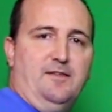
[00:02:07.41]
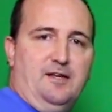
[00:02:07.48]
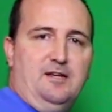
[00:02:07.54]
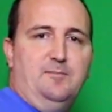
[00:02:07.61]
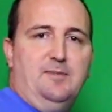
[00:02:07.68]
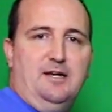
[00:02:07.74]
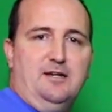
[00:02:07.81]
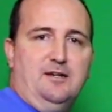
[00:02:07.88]

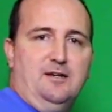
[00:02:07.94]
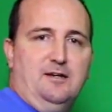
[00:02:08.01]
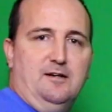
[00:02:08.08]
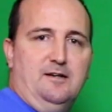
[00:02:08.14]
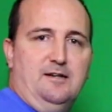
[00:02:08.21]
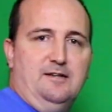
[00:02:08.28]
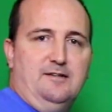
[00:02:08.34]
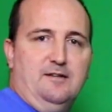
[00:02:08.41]
they make
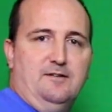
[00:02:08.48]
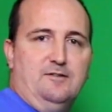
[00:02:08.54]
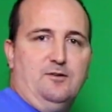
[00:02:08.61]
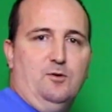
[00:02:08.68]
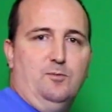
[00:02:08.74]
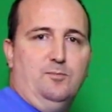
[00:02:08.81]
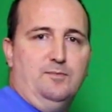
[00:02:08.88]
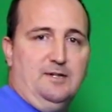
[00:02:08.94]
uh, a
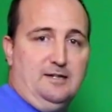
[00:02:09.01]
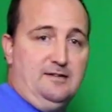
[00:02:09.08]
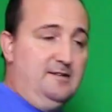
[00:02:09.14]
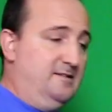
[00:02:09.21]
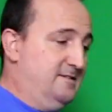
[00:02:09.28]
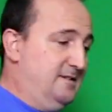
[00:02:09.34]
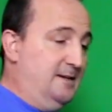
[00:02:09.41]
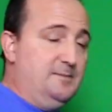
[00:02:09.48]
telescope like
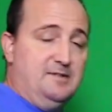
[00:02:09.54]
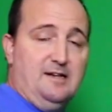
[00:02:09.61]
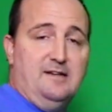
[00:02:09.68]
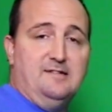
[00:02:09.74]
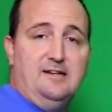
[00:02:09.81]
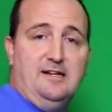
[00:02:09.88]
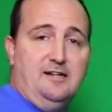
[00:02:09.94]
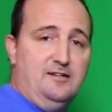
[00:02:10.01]
this, same
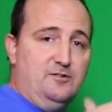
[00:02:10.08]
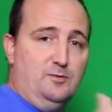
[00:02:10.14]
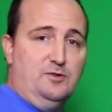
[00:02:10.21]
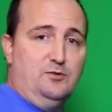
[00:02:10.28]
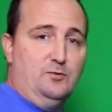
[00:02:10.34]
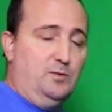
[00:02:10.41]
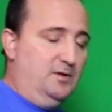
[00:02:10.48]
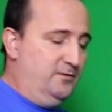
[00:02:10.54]
size, eight inch
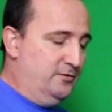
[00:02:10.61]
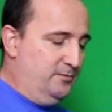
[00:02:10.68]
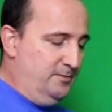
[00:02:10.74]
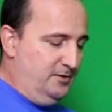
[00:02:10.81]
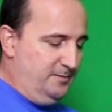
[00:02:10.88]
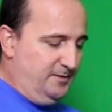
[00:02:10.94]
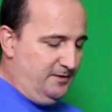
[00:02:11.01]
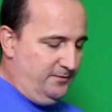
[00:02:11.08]
with the twelve hundred
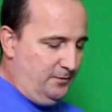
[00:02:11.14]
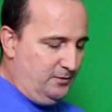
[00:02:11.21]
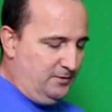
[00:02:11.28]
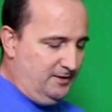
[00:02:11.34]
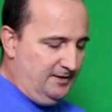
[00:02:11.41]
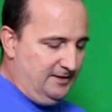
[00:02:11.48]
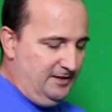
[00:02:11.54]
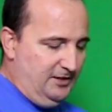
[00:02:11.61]
millimeter
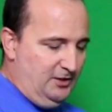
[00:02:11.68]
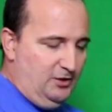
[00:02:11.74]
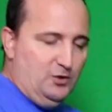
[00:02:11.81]
focal length,